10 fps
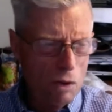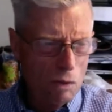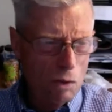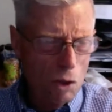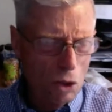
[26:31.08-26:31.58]

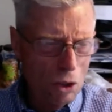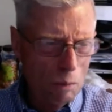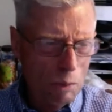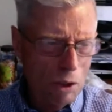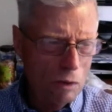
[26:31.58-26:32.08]
the
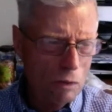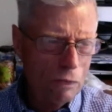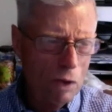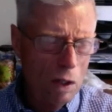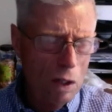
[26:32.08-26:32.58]
little bit
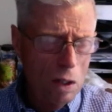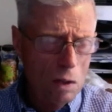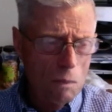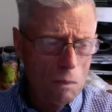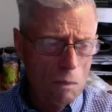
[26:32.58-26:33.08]
of
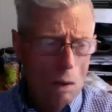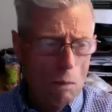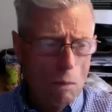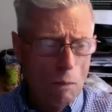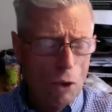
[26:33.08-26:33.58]

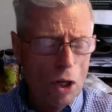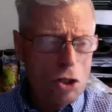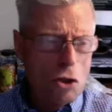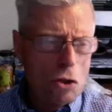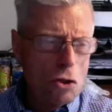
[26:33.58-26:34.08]

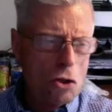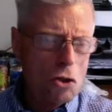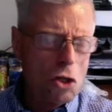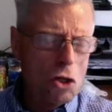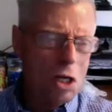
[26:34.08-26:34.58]
branches
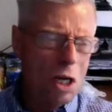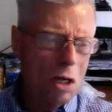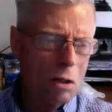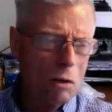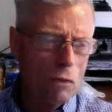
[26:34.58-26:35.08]
sticking
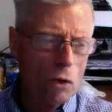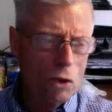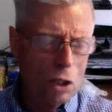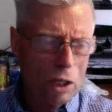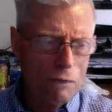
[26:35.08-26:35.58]
out over
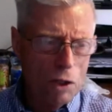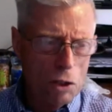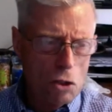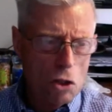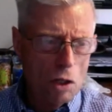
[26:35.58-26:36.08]
on the
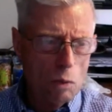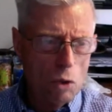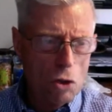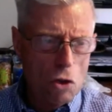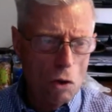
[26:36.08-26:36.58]
left-hand side,
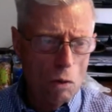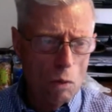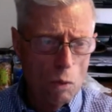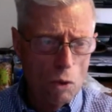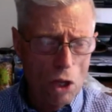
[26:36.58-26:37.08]
which
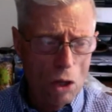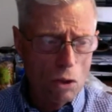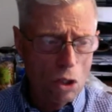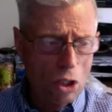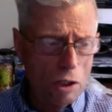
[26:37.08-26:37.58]
are
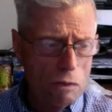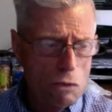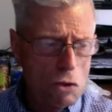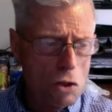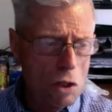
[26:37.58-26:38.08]
without
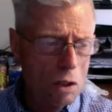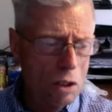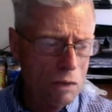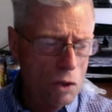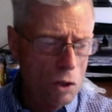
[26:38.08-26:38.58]
leaves,
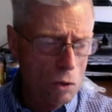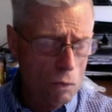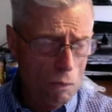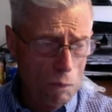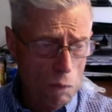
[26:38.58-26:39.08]
even
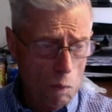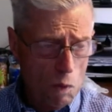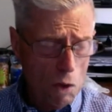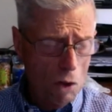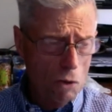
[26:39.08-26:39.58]
though
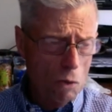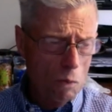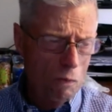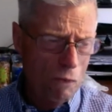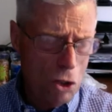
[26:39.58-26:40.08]
the
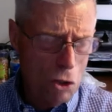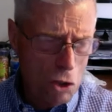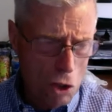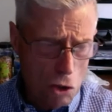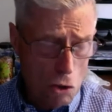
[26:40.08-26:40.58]
other
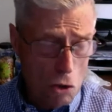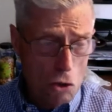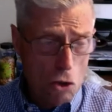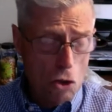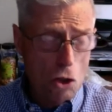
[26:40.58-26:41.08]
vegetation
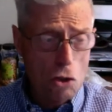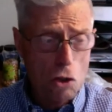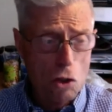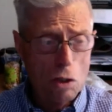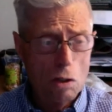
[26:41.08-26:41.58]
suggests
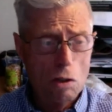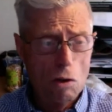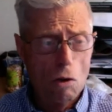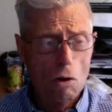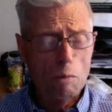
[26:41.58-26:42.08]
that
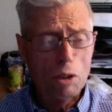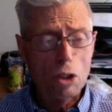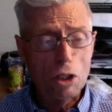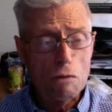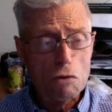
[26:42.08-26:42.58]
there ought to be
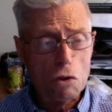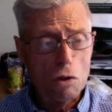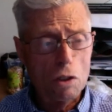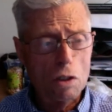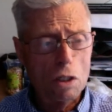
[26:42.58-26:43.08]
leaves
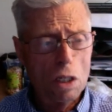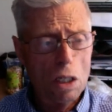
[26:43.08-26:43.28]
on it.